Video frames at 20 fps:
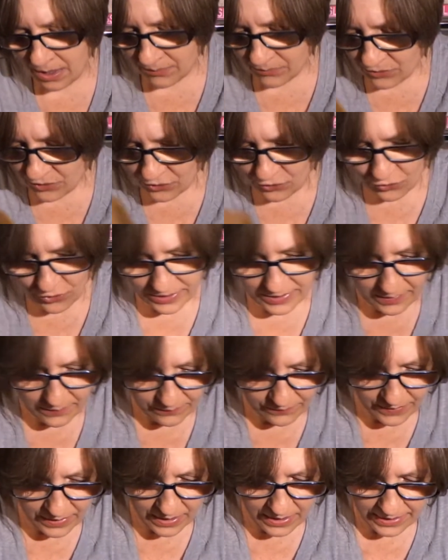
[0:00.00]
Just trying to
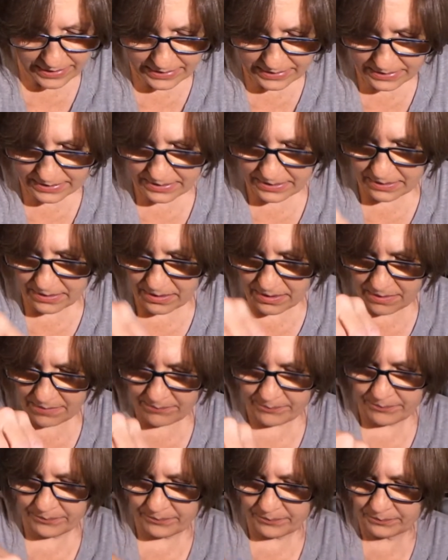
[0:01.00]
find,
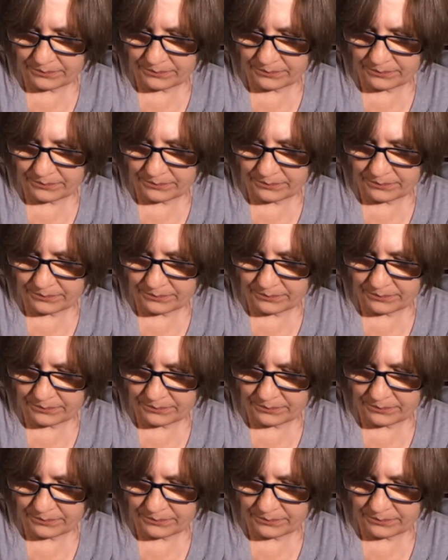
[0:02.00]
um,